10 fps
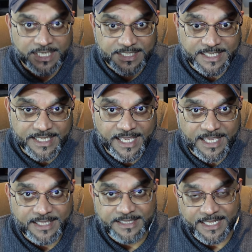
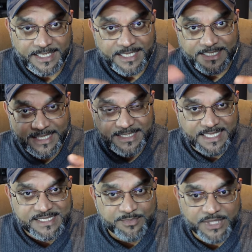decay that that, that
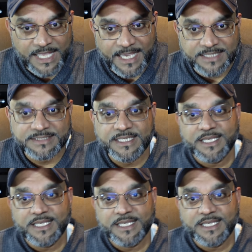cymbal has.